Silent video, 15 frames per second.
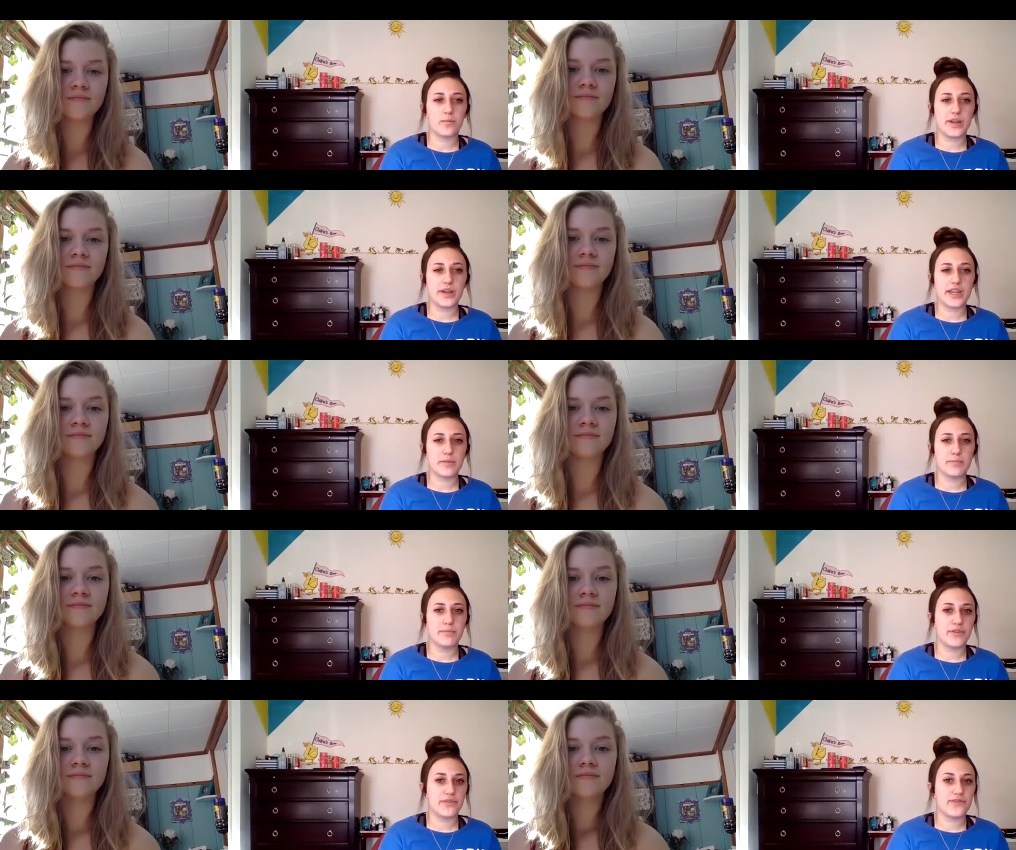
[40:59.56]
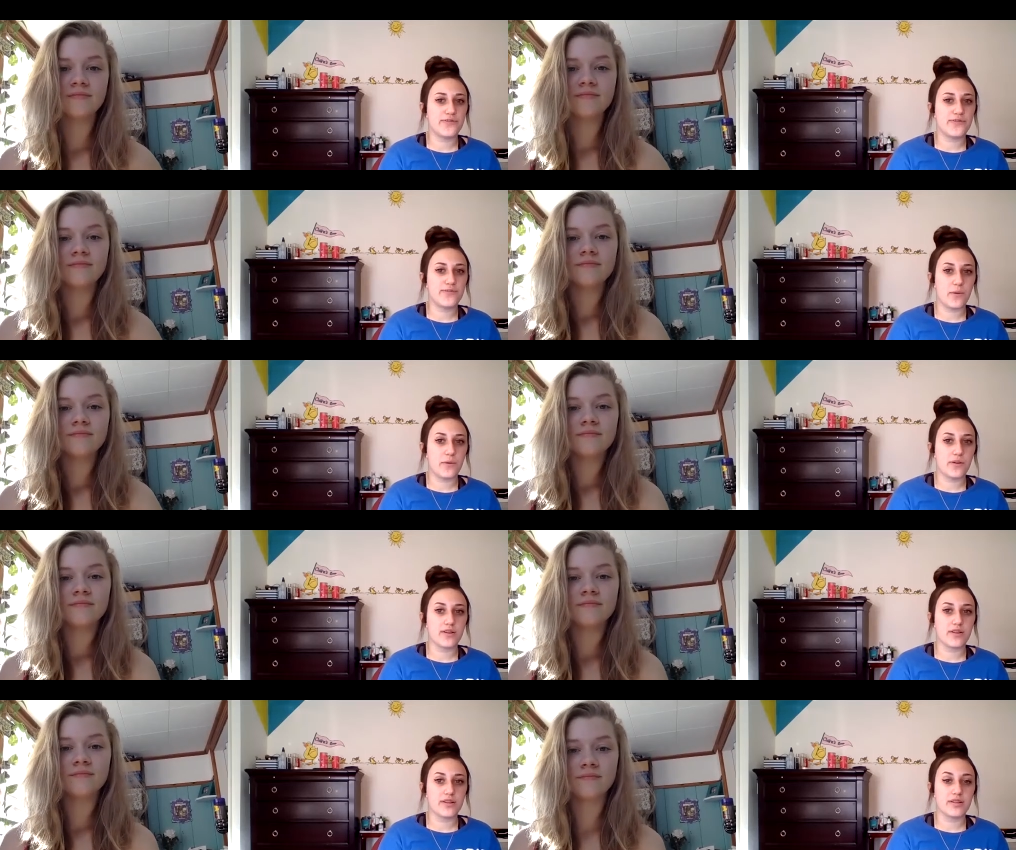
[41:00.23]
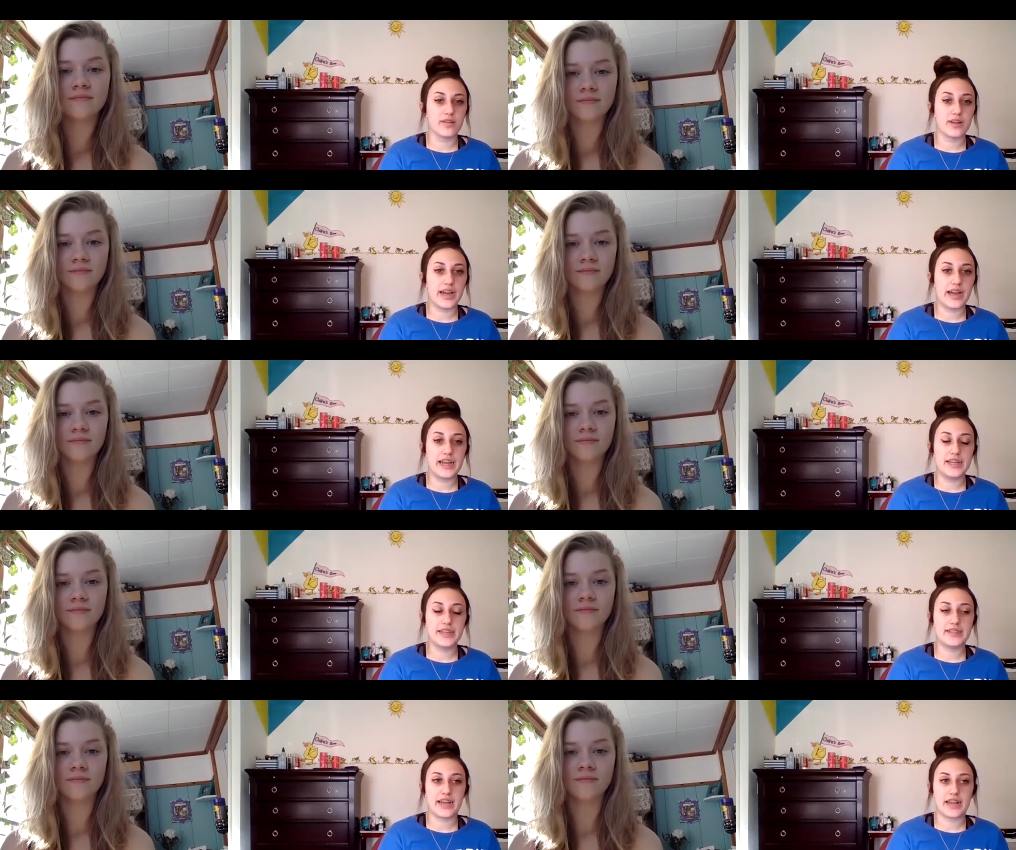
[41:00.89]
Speaker 1: the week before
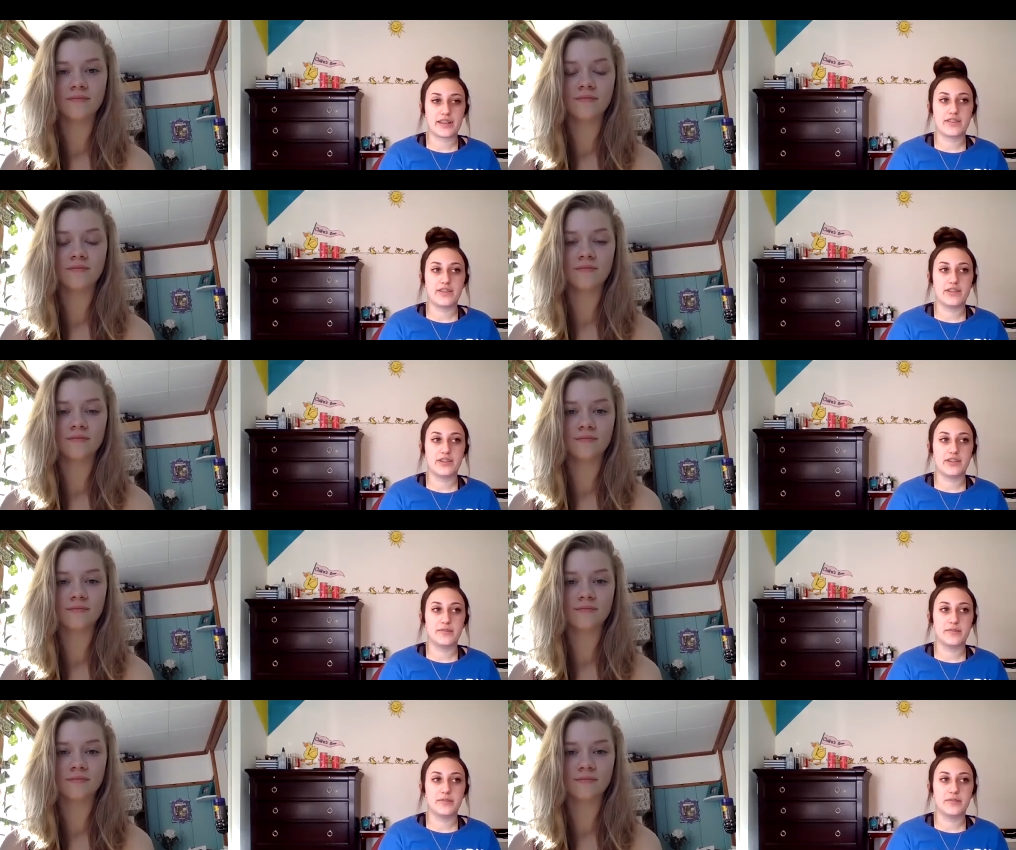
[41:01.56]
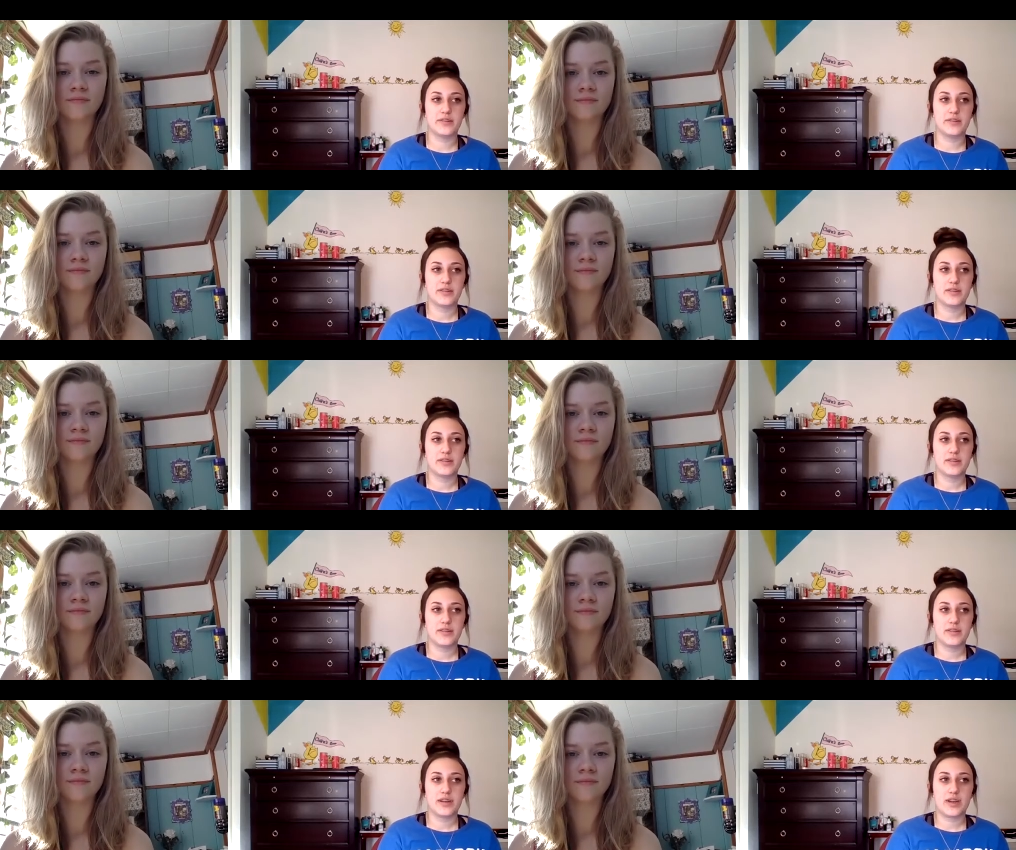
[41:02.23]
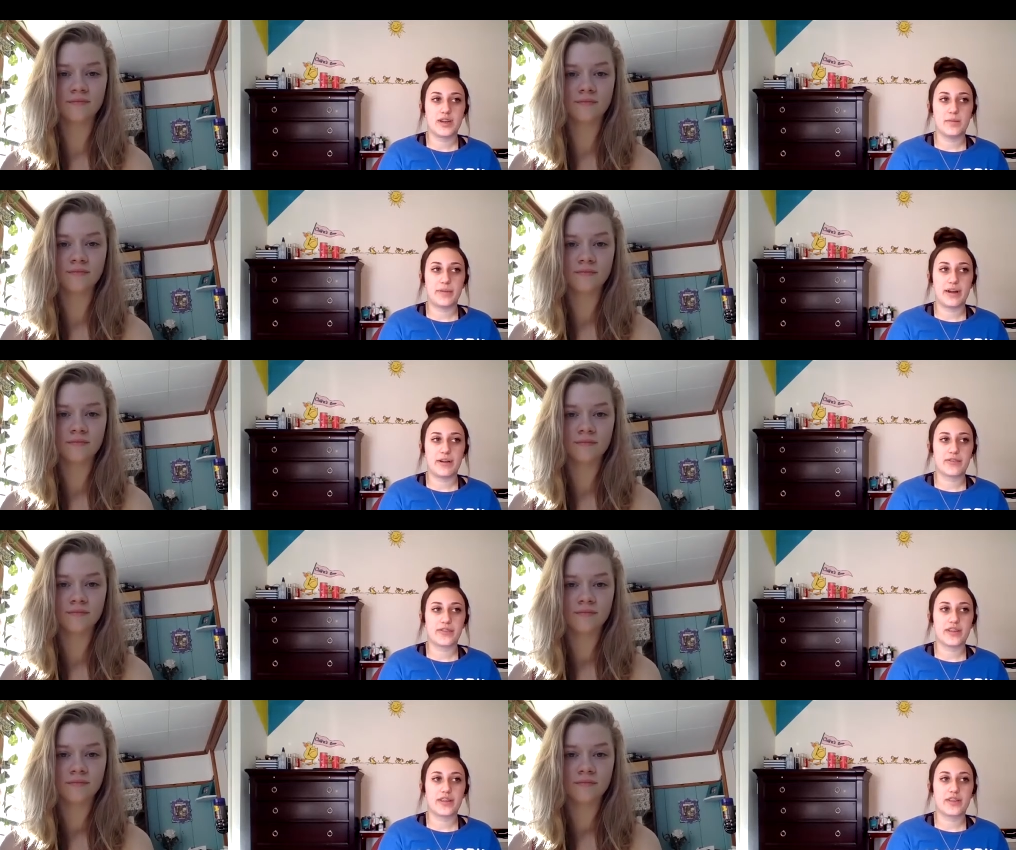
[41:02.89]
I texted you
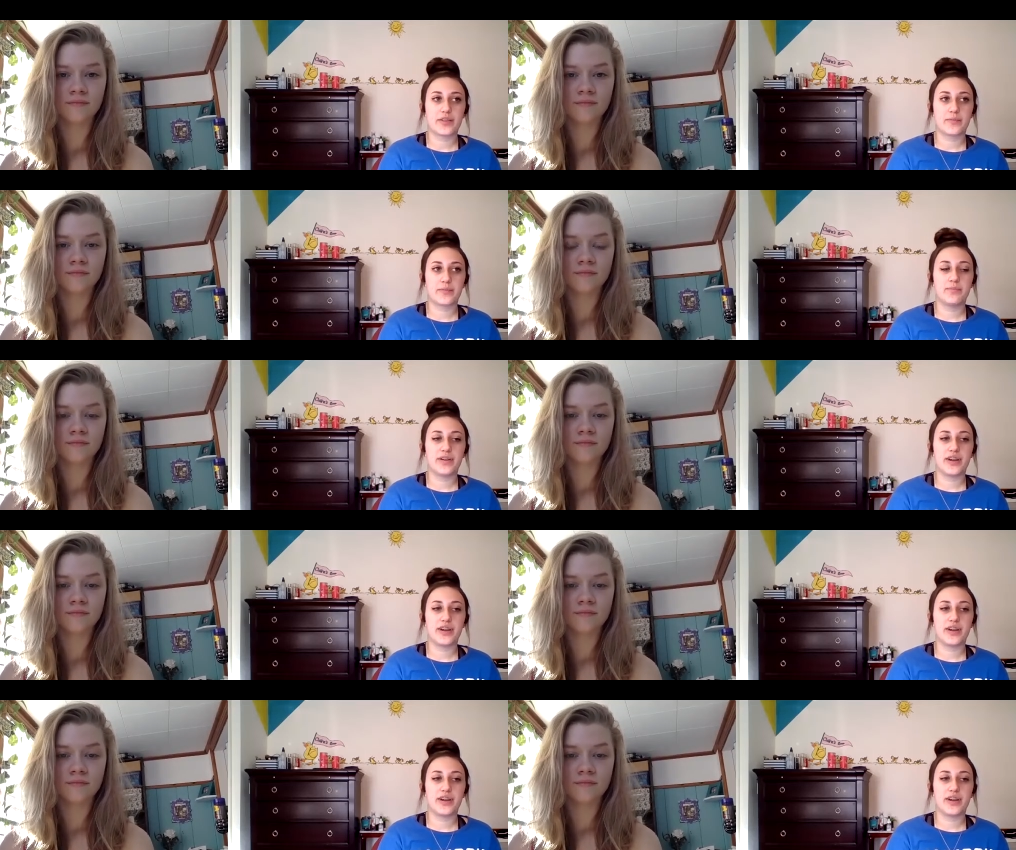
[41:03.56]
about this,